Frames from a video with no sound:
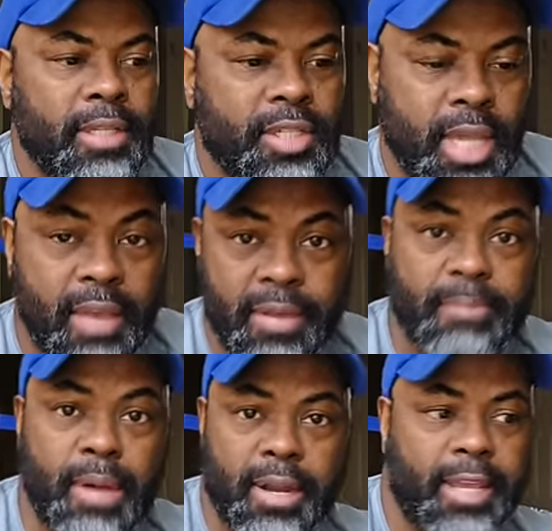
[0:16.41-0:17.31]
Saving
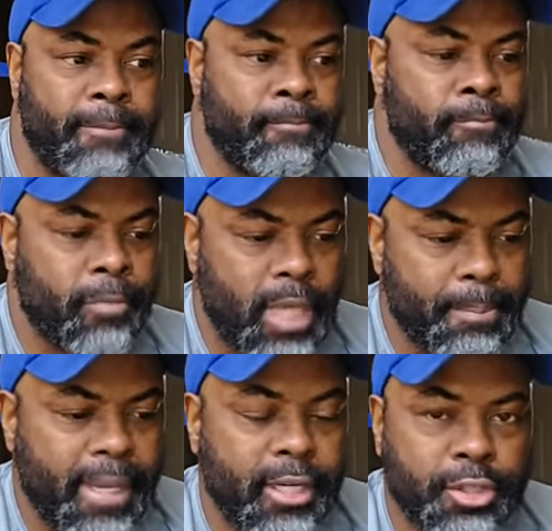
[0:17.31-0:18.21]
money and
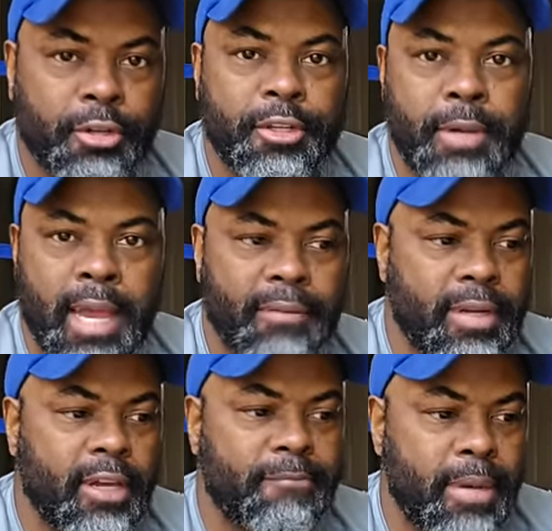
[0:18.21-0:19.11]
making sure you have
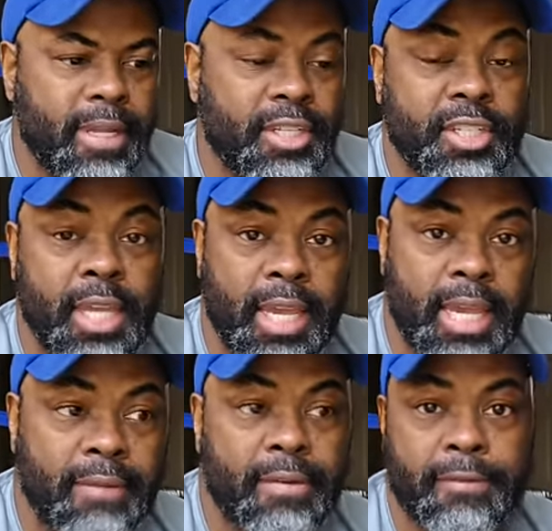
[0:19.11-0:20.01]
enough money
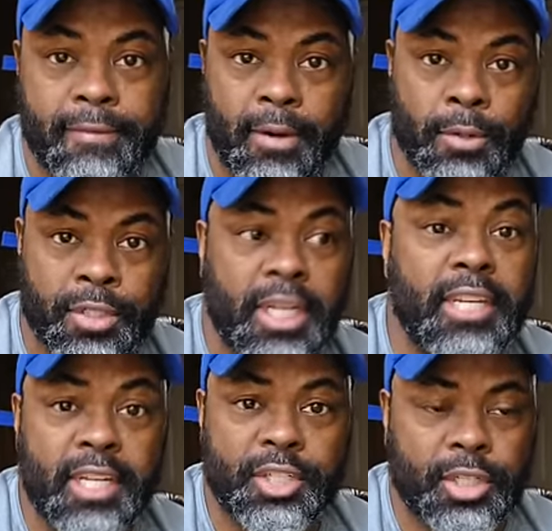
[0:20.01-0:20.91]
saved first
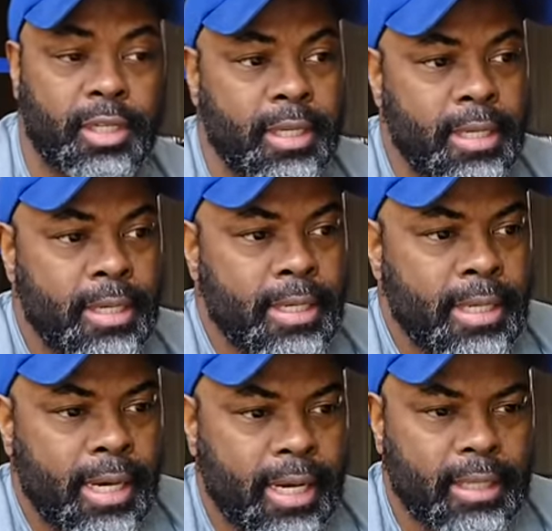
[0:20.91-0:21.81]
initially
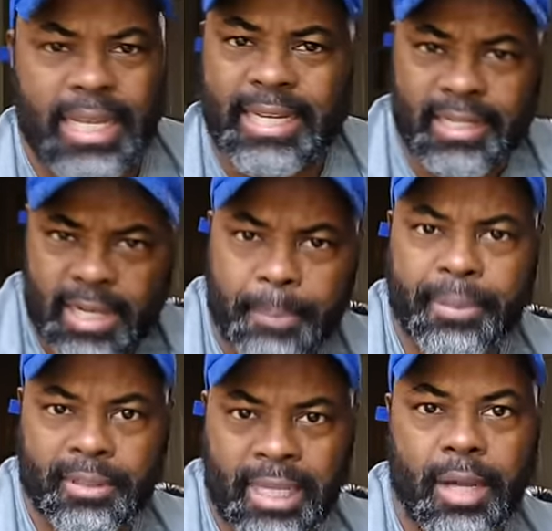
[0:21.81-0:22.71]
uh, like a couple
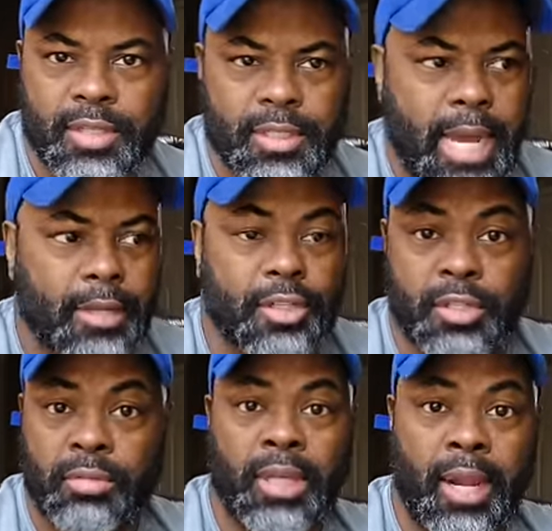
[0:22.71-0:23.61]
of thousand dollars,
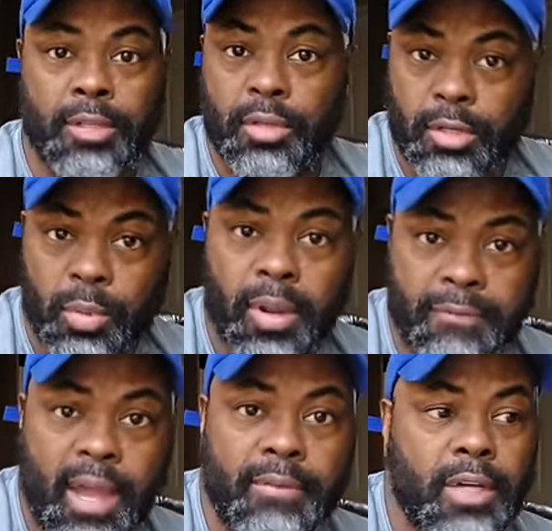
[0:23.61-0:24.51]
two thousand or twenty
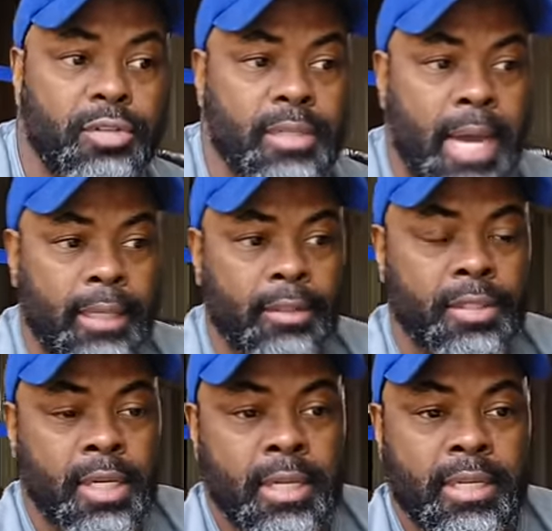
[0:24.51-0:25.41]
five hundred dollars
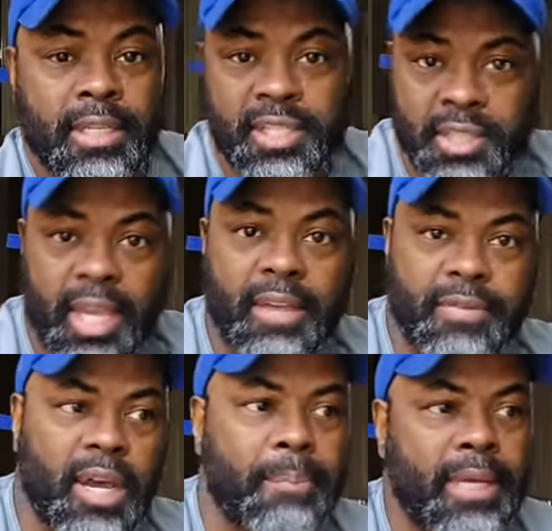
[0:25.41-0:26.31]
saved
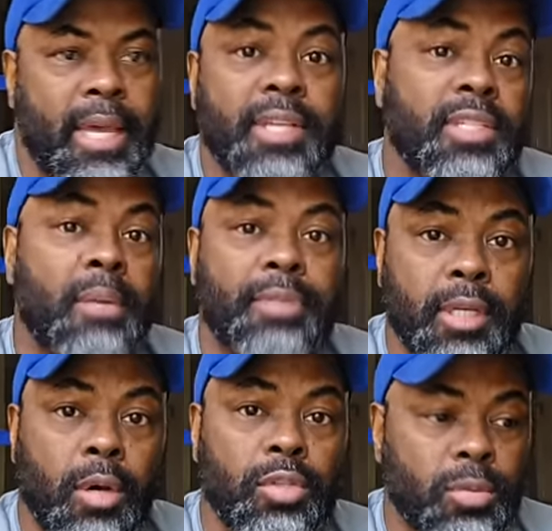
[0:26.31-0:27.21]
up in case something
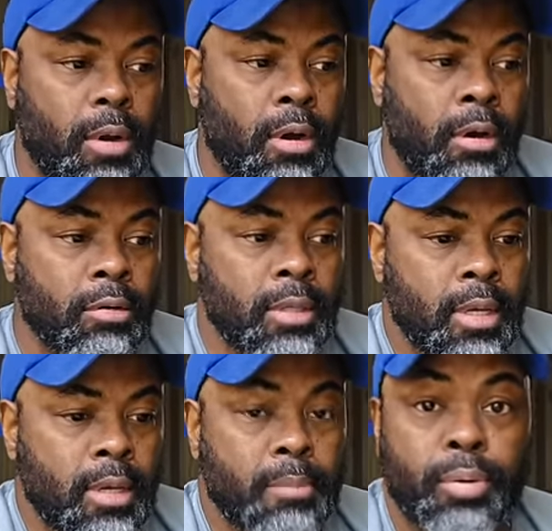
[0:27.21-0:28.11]
goes wrong
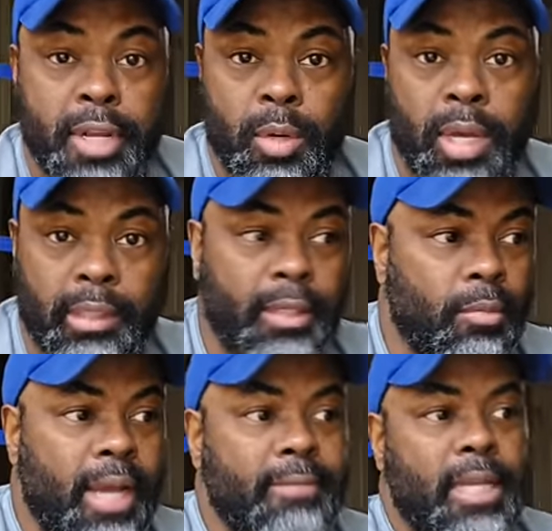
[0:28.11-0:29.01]
pretty quickly,
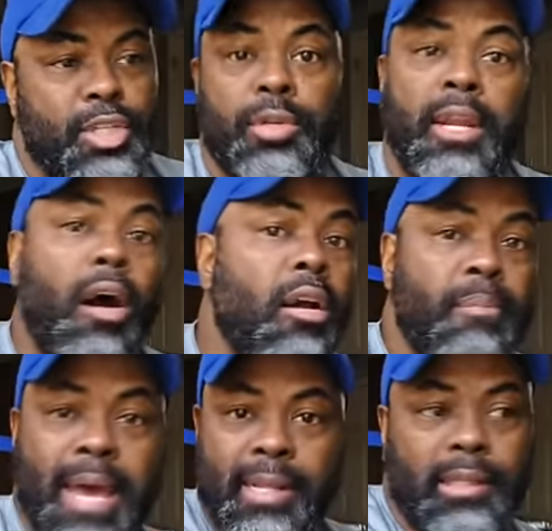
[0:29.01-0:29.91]
right? That you could
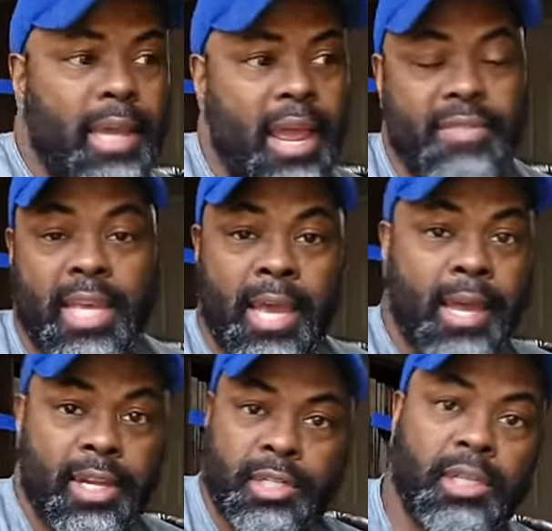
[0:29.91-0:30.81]
automatically have the
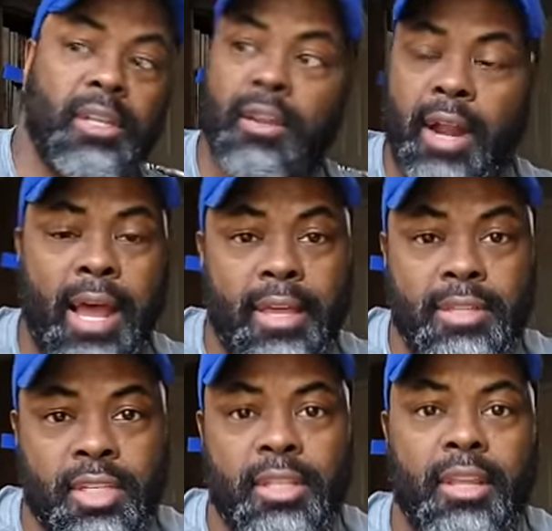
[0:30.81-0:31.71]
cash sitting there,
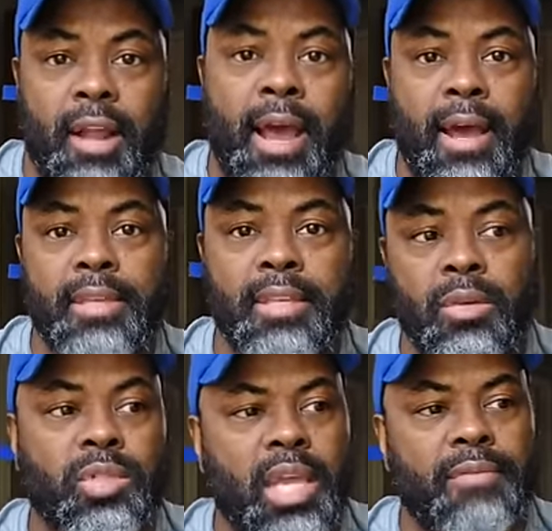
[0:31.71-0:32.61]
it's sitting there in a high
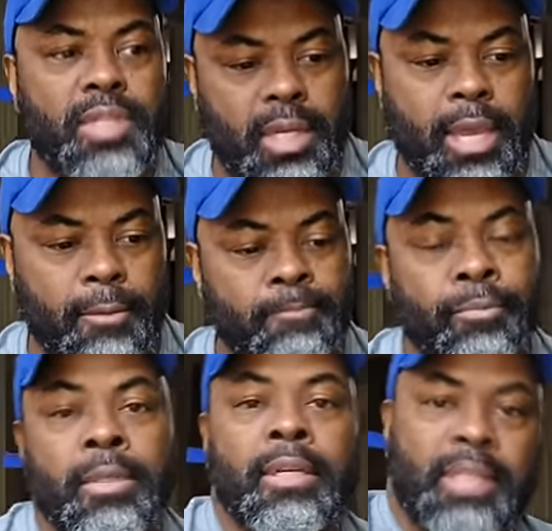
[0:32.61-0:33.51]
yield savings account
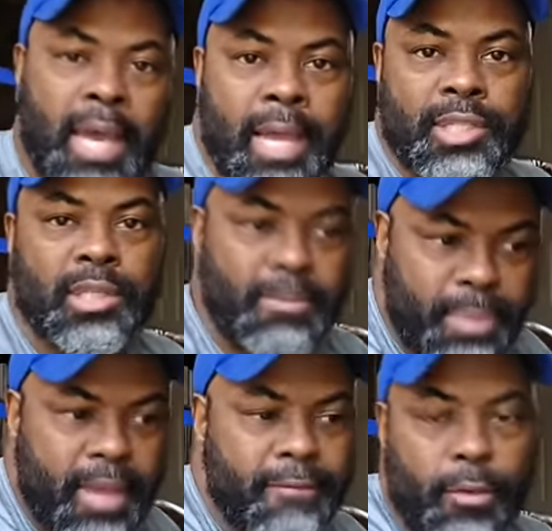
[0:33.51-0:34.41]
to actually
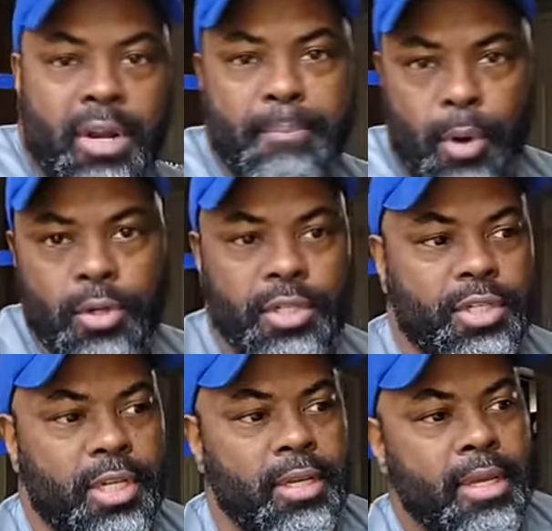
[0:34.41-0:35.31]
pay for an emergency.